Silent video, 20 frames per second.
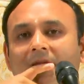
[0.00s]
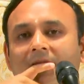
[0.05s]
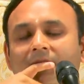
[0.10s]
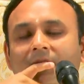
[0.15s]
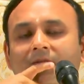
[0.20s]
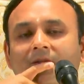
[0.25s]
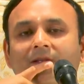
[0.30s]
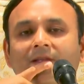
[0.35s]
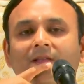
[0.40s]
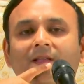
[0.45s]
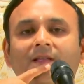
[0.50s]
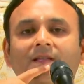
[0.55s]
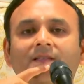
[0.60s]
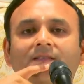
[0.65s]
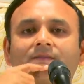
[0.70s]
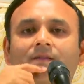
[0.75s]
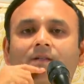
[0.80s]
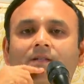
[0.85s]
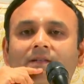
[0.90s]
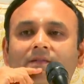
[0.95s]
you
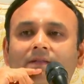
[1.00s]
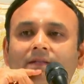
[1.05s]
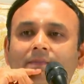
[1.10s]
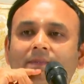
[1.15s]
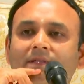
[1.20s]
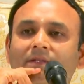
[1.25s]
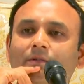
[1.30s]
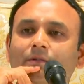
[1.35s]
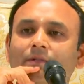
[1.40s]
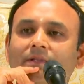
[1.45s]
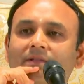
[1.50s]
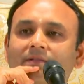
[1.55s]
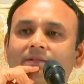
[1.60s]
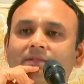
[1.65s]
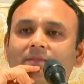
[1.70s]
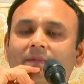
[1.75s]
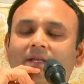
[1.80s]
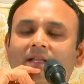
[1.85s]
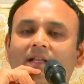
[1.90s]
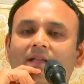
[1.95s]
realize what have I been doing
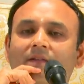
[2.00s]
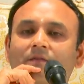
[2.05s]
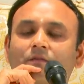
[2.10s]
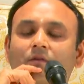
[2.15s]
with my life?